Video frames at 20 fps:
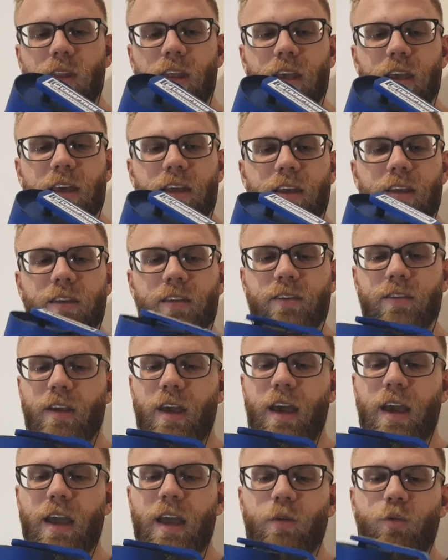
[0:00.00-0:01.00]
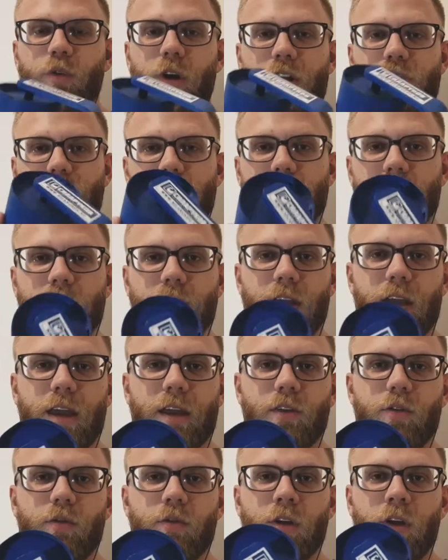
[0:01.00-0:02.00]
is a Russian
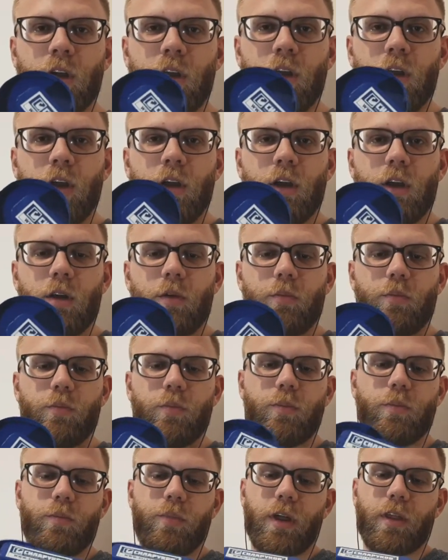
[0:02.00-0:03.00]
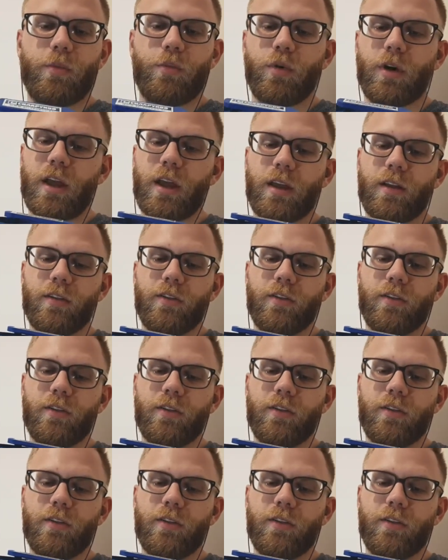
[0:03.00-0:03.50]
handle by the brand